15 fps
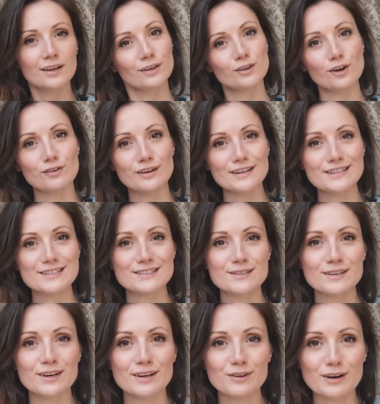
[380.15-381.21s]
Laura is
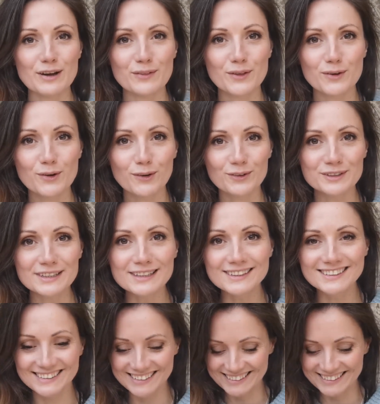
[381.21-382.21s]
around the corner.